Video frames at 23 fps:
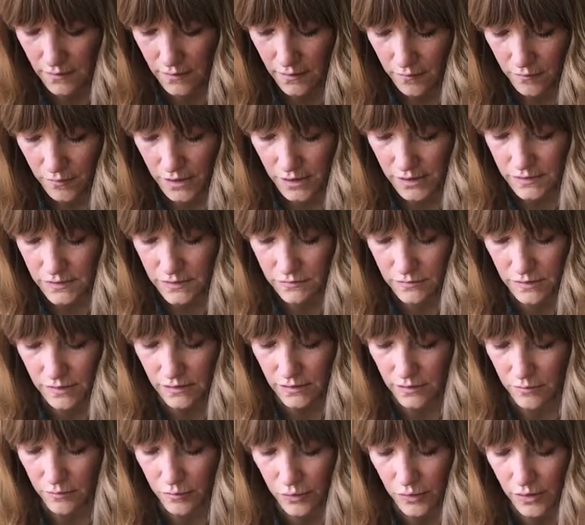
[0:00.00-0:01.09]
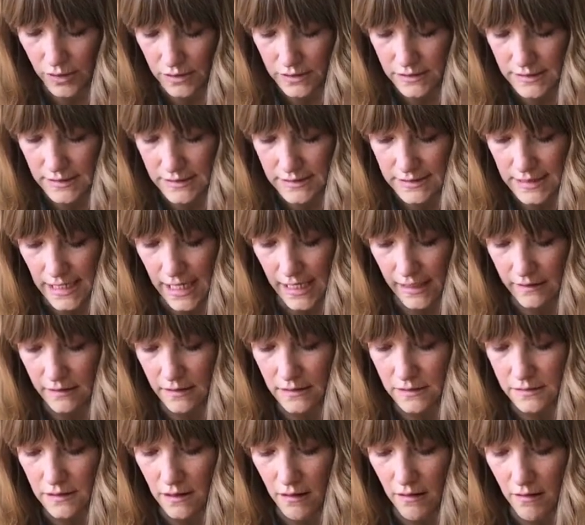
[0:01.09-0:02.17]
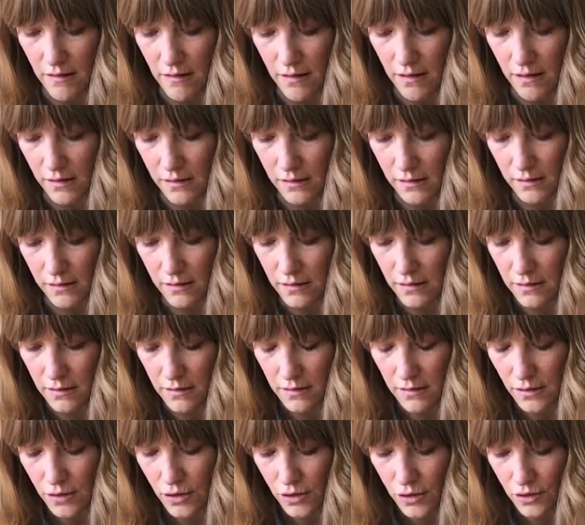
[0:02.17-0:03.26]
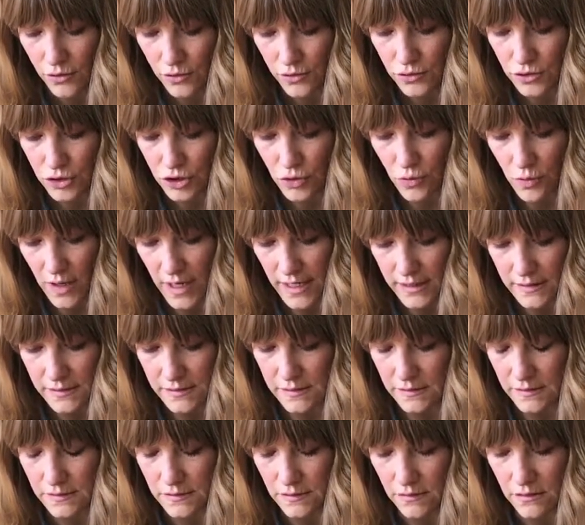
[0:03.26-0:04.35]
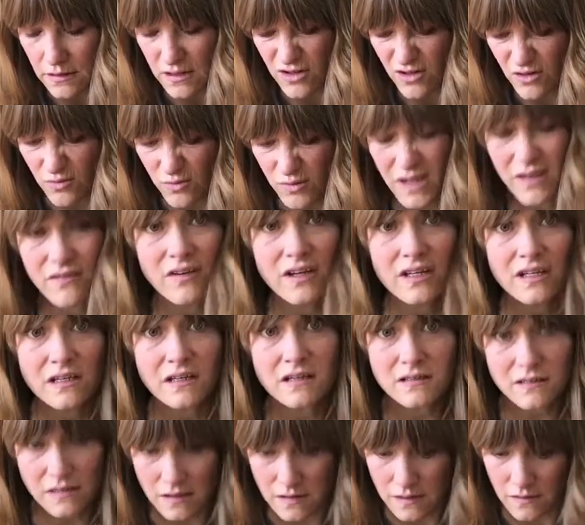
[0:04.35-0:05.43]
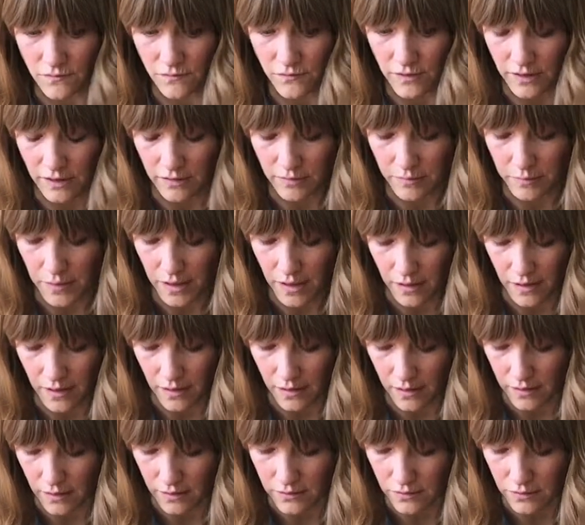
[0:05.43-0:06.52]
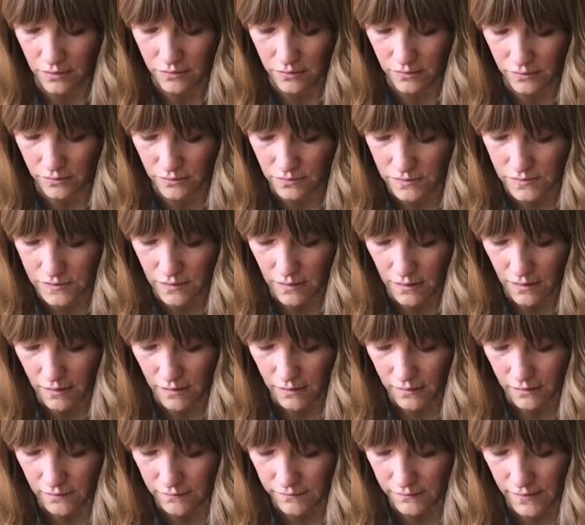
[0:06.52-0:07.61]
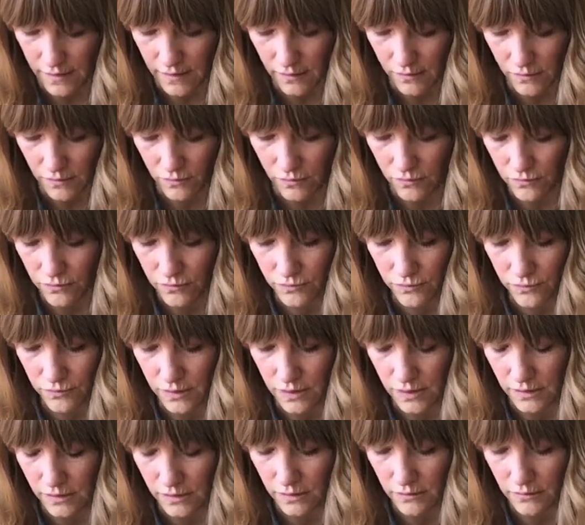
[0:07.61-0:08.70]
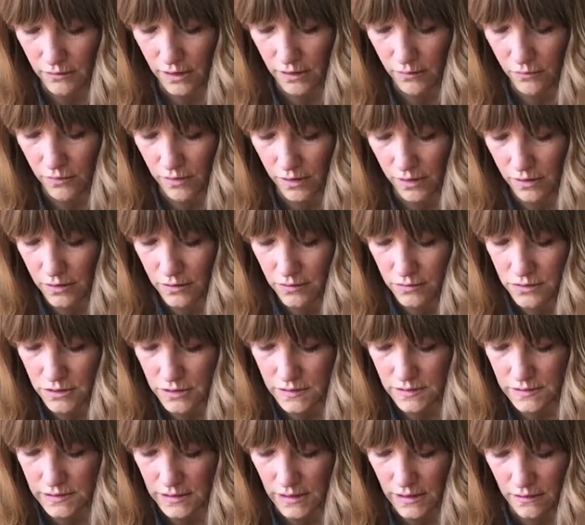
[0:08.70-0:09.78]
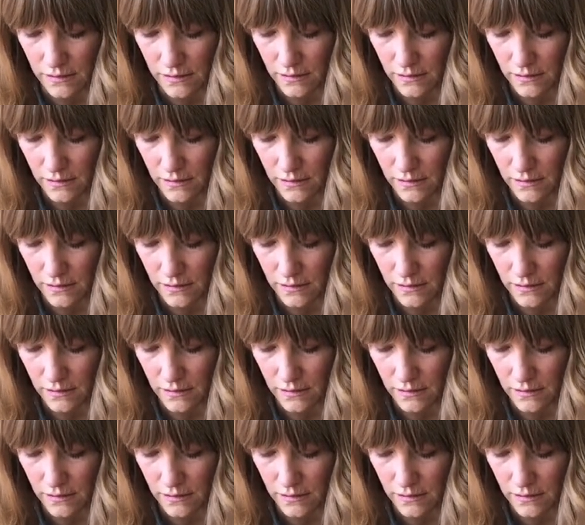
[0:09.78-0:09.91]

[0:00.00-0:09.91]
But it's really important to tie these all twice so that your weaving doesn't fall apart and you don't lose all of that really great work you just did.